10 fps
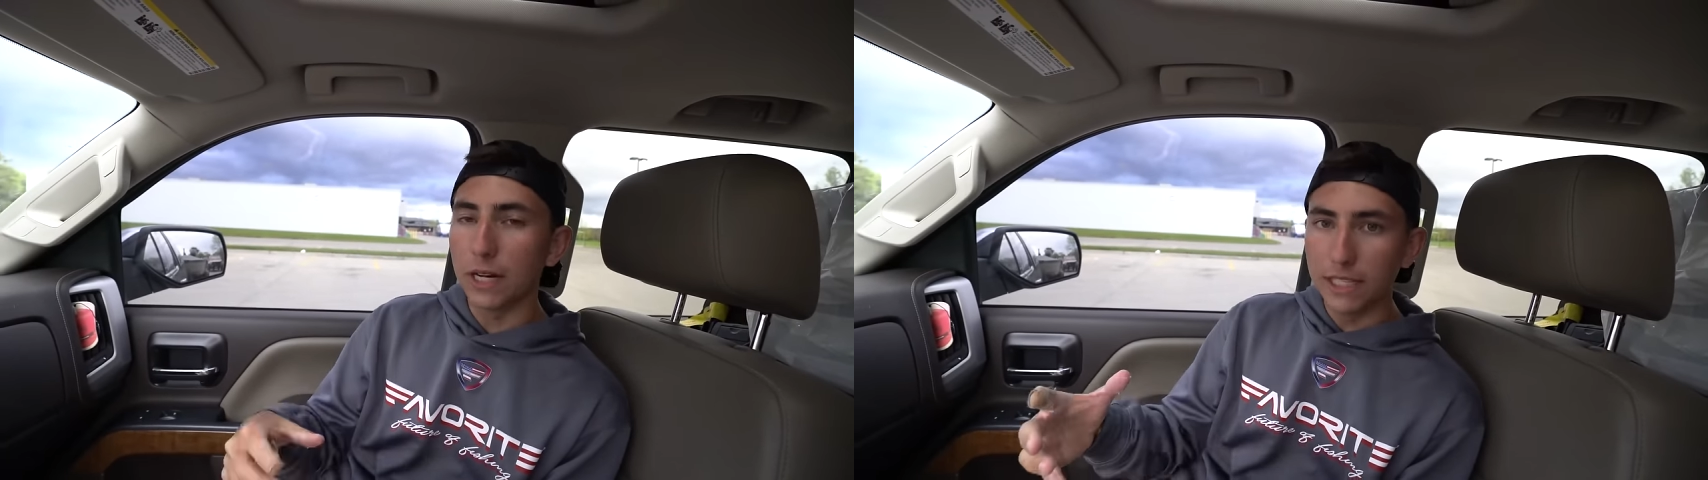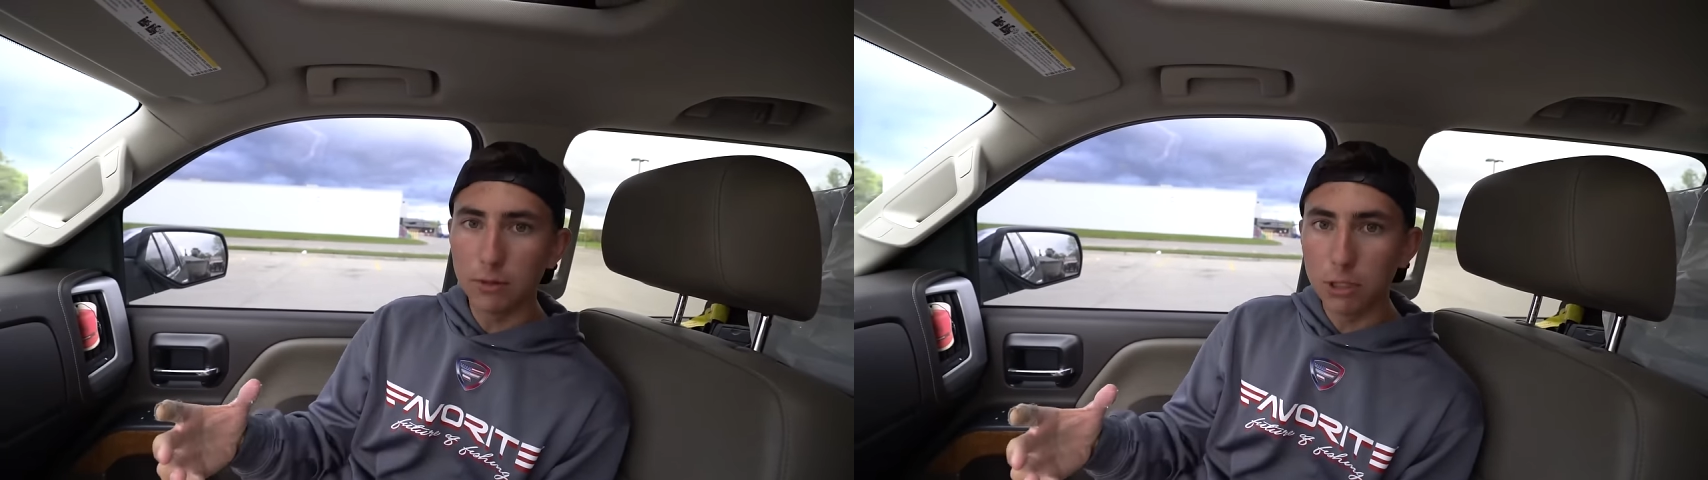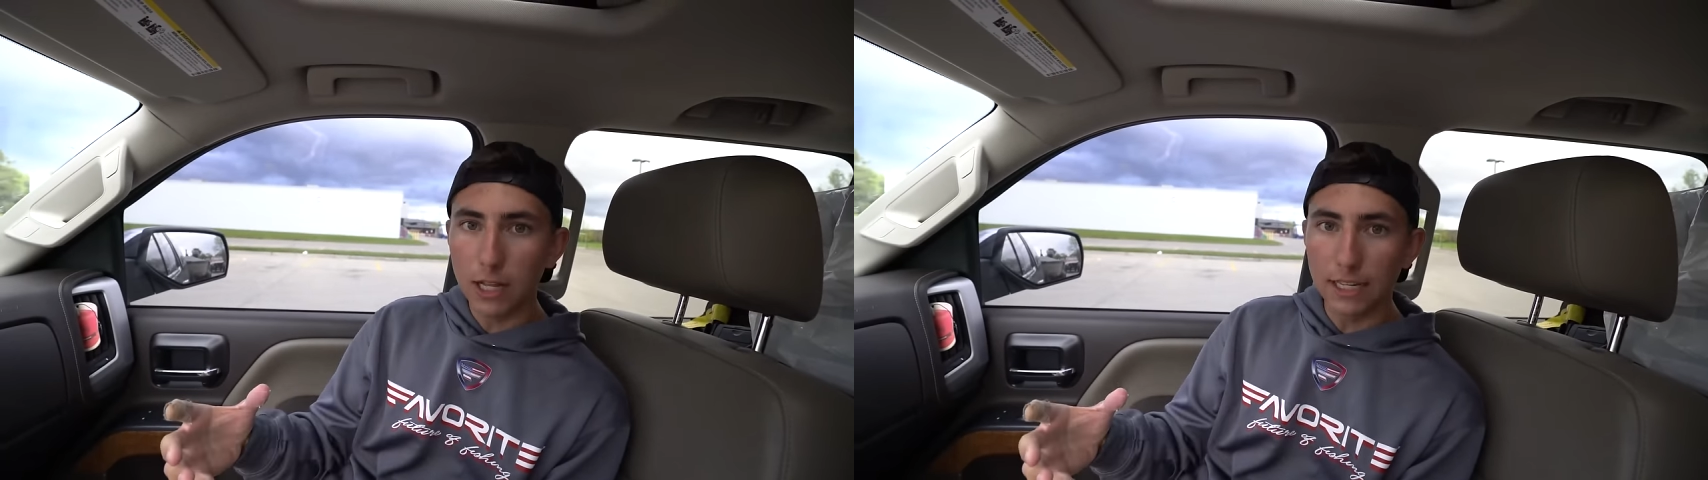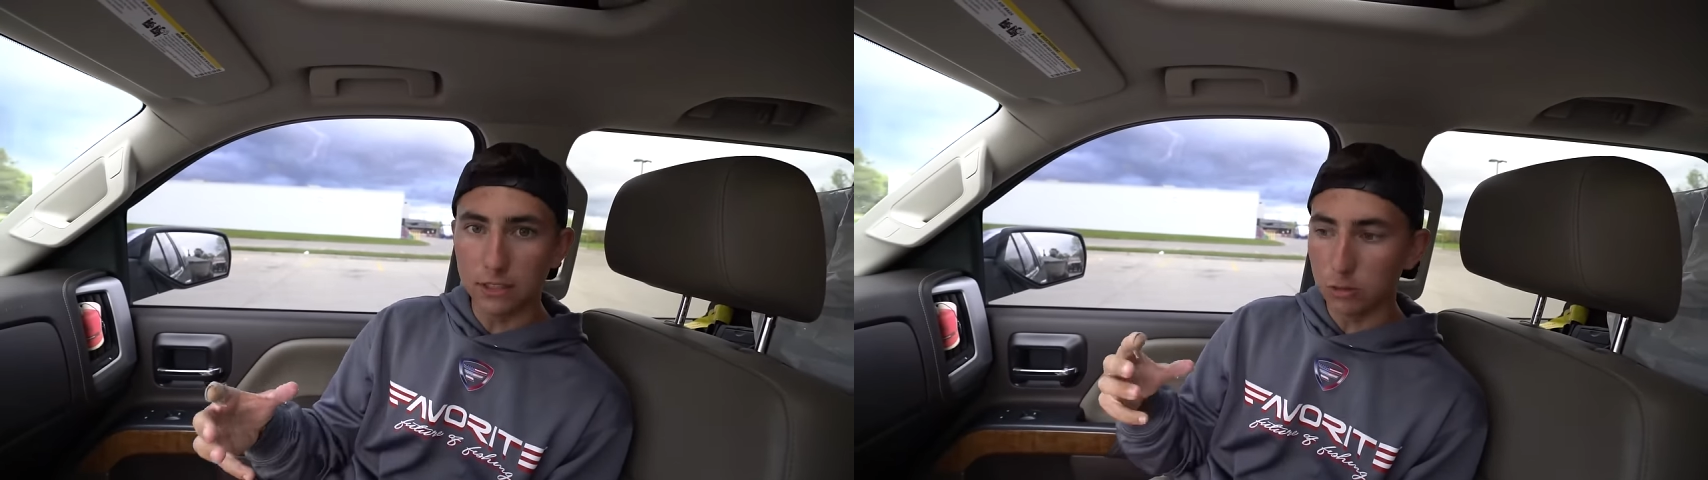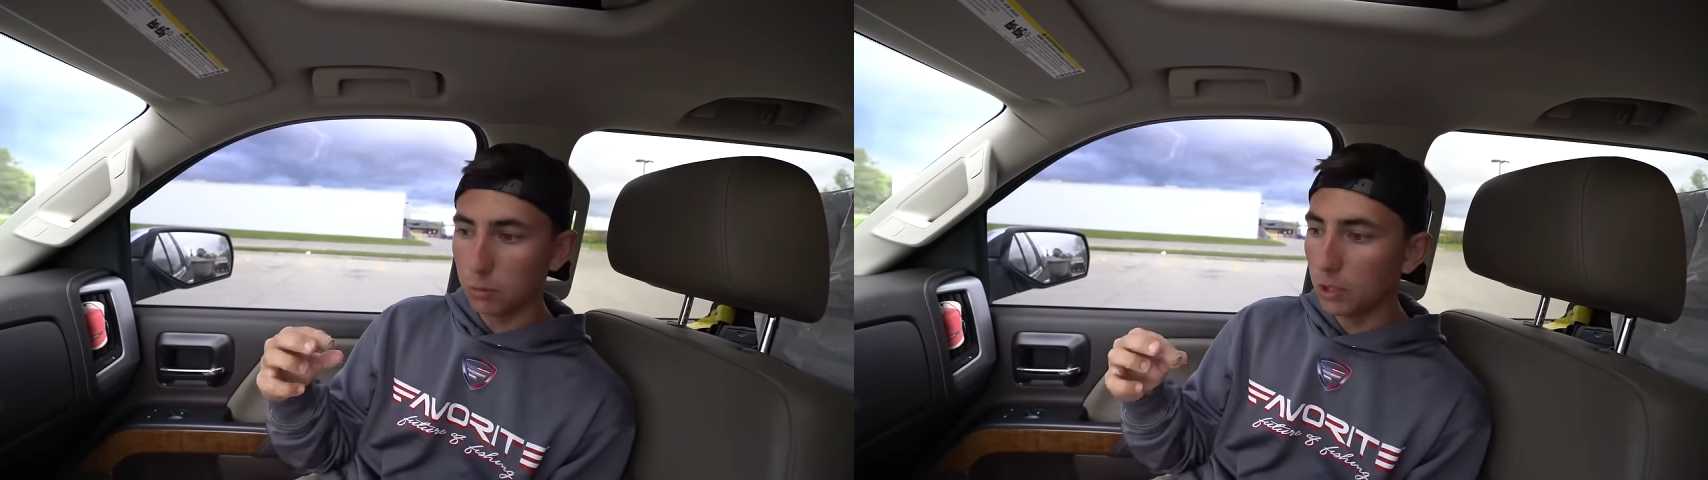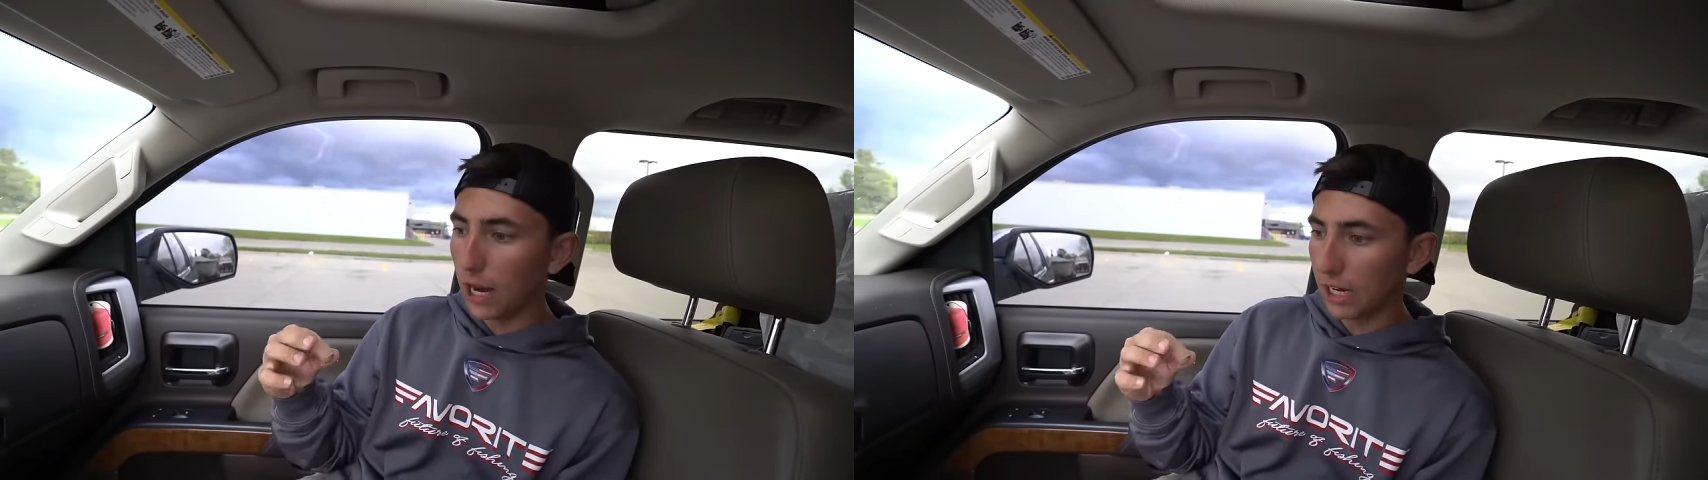I didn't realize is we were